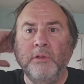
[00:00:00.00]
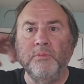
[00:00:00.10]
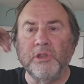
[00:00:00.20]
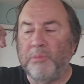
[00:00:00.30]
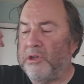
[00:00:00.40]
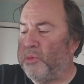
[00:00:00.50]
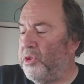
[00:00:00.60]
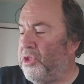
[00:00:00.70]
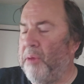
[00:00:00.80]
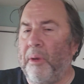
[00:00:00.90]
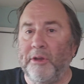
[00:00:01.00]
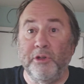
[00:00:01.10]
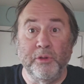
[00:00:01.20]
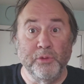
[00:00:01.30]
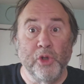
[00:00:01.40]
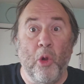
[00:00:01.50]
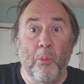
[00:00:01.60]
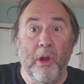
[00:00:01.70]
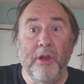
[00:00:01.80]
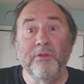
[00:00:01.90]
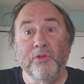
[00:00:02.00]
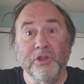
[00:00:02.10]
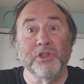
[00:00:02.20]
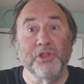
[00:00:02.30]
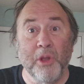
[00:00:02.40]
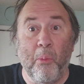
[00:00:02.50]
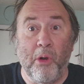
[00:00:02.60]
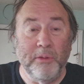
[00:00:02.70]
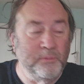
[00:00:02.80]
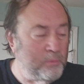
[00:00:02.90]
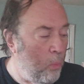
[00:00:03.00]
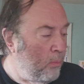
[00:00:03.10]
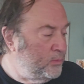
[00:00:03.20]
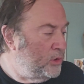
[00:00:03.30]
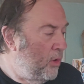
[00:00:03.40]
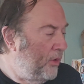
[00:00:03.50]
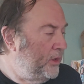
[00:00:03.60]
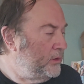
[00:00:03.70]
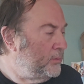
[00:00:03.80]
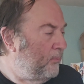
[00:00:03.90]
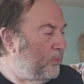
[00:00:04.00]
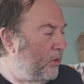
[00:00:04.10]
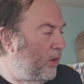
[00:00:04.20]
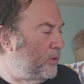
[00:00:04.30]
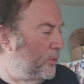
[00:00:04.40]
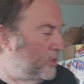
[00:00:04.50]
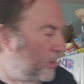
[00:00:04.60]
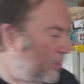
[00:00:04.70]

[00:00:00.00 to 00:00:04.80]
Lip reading: Especially when you think about no bread versus some bread. A lot of people tell me,